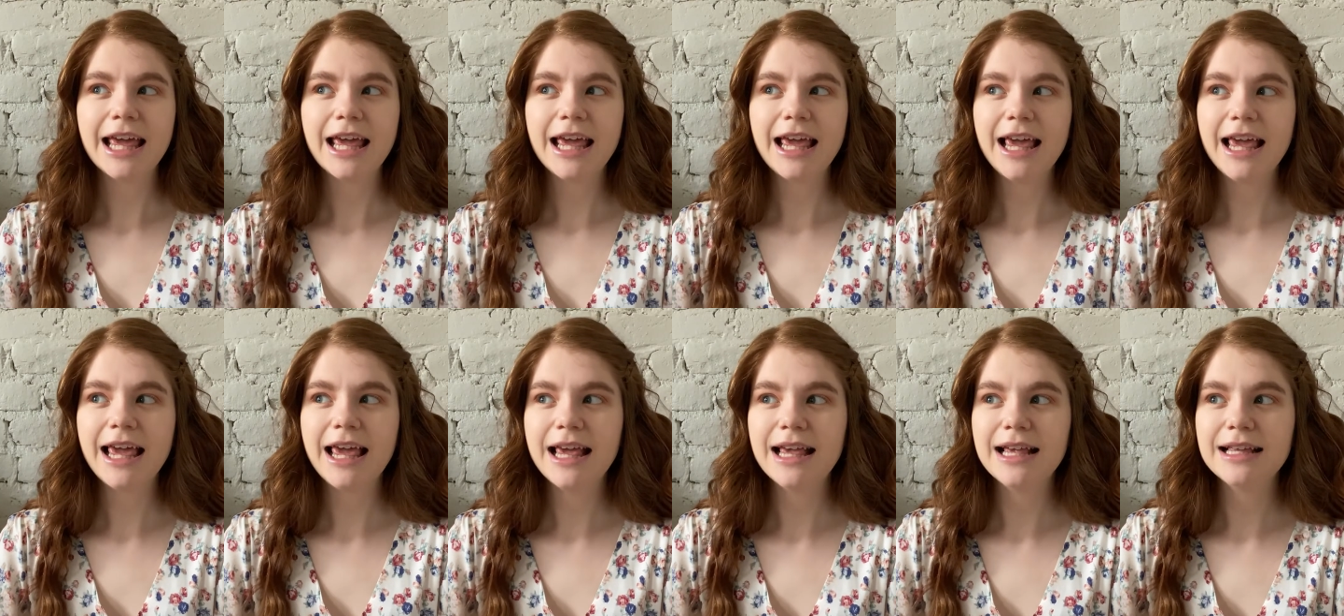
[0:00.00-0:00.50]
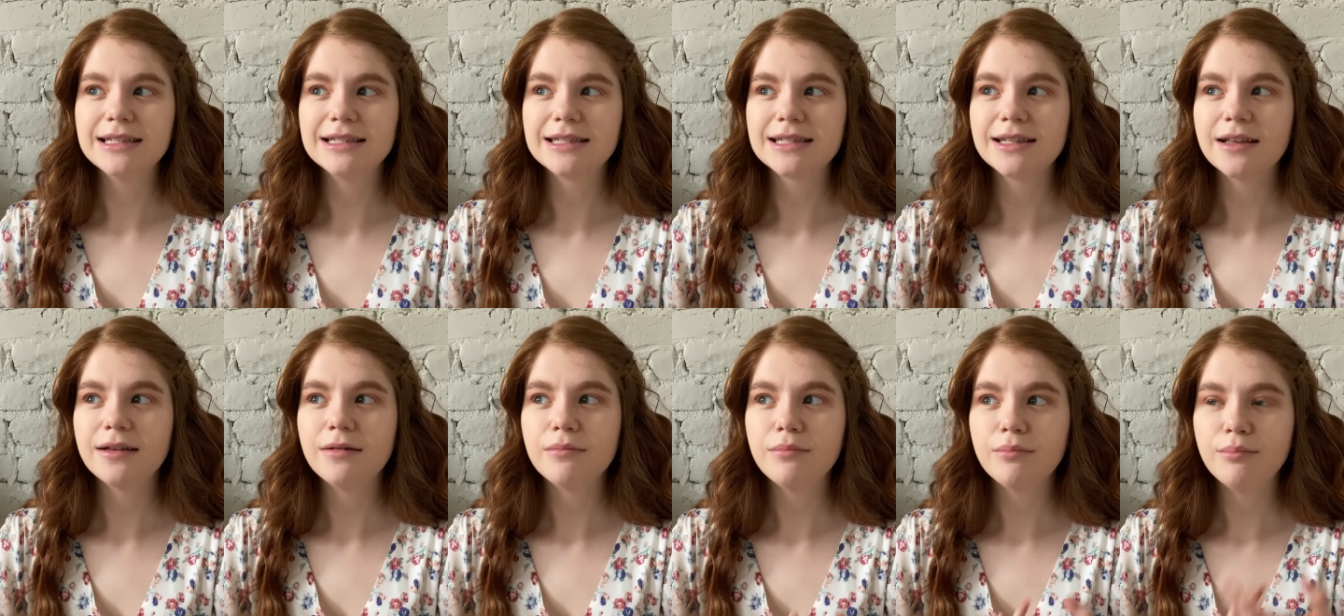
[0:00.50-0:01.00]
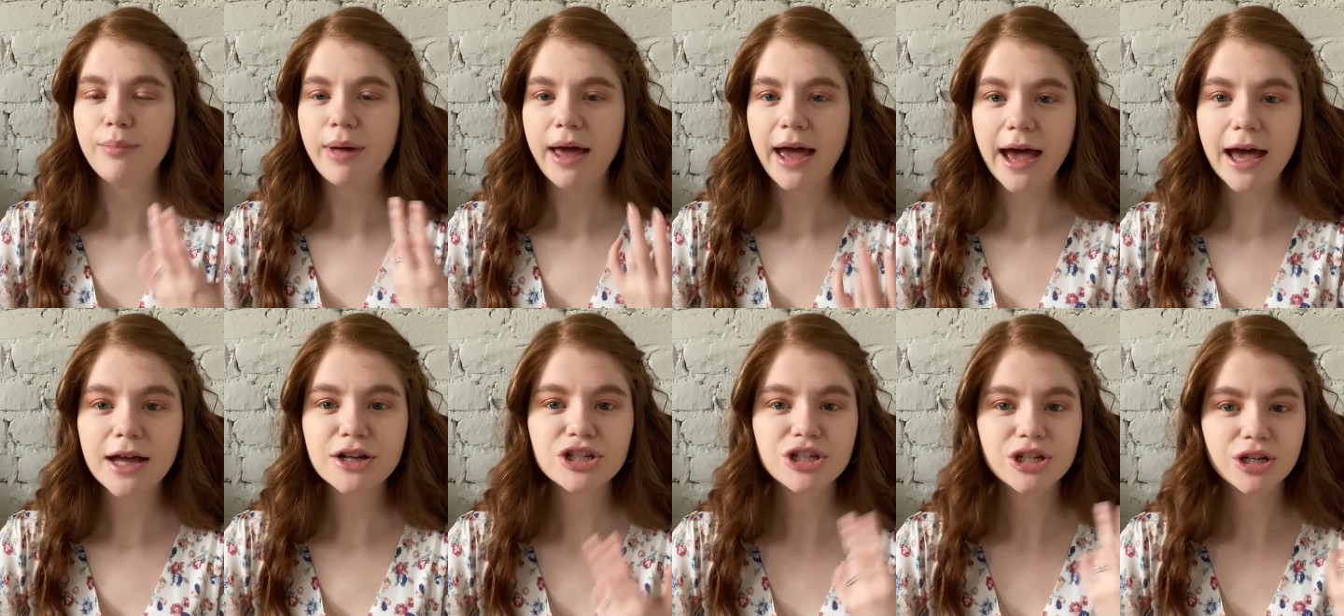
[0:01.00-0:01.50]
is
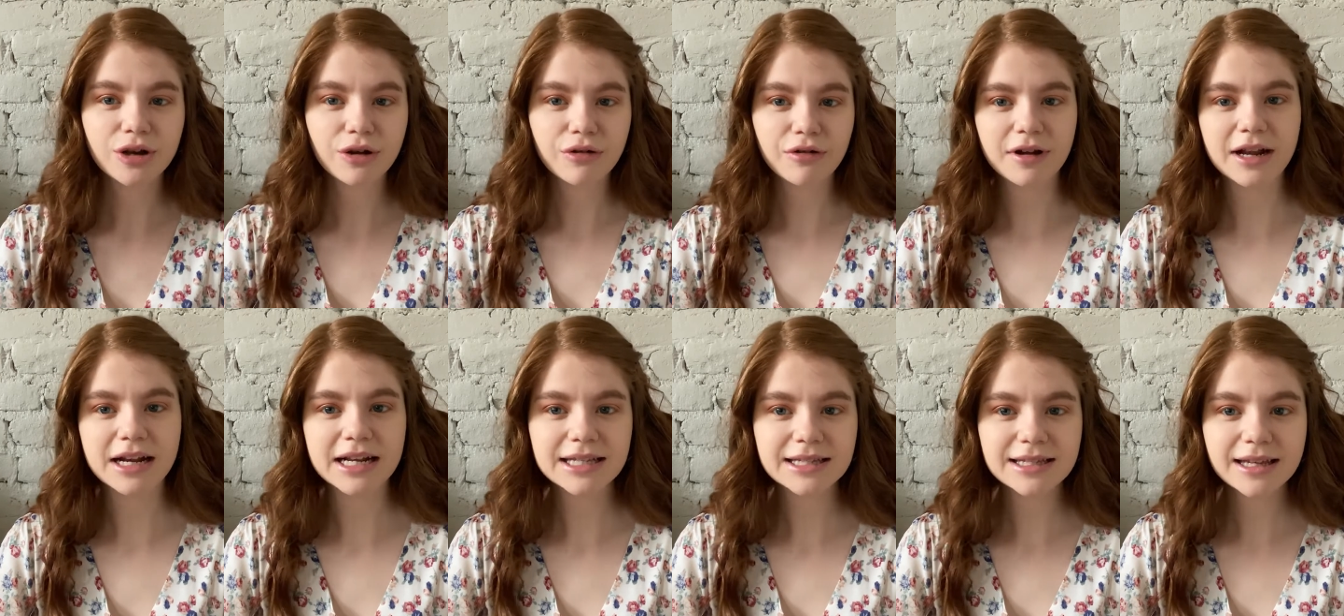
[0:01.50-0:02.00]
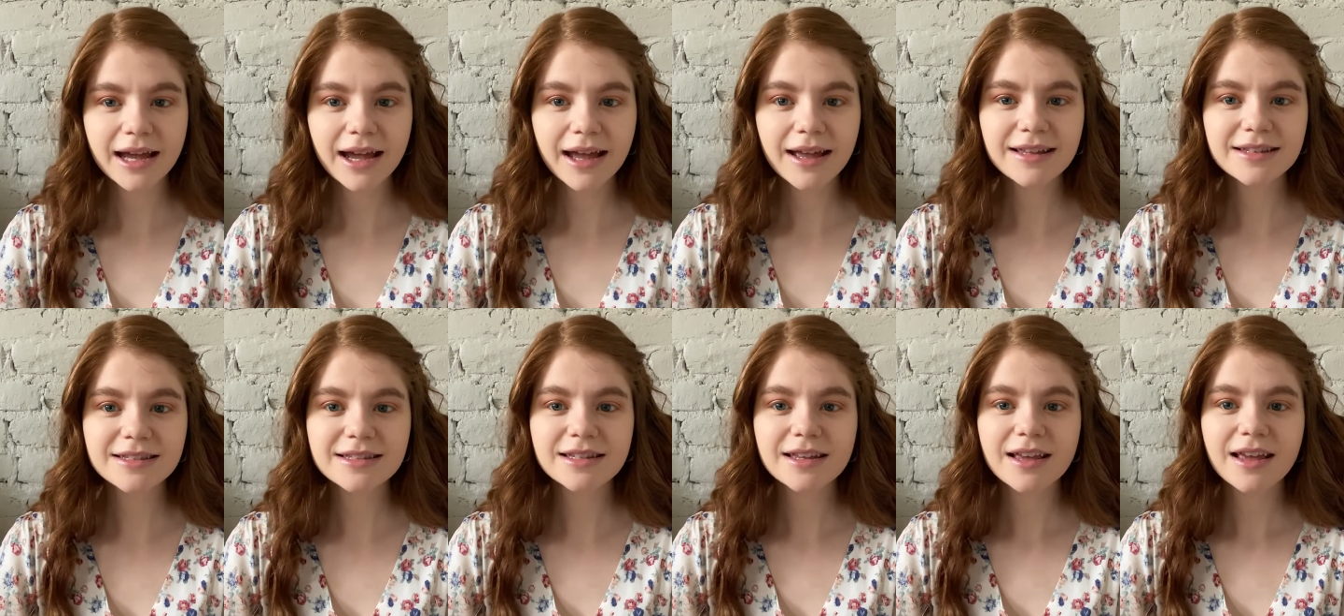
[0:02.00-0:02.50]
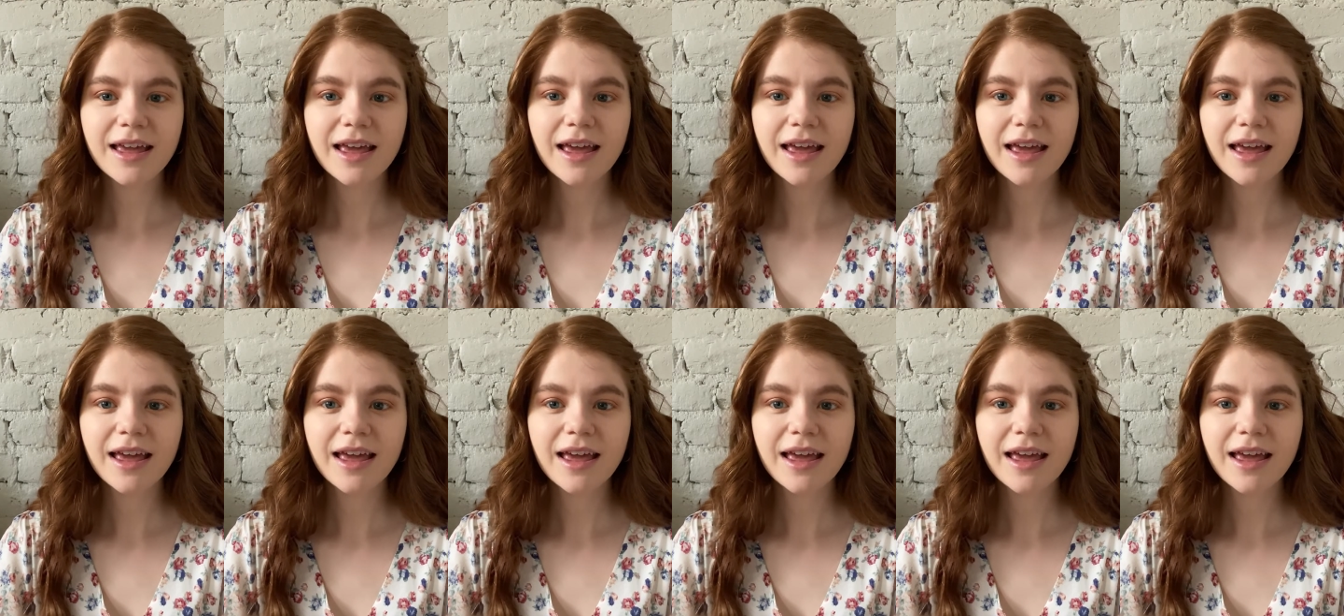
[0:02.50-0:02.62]
bashed and criticized,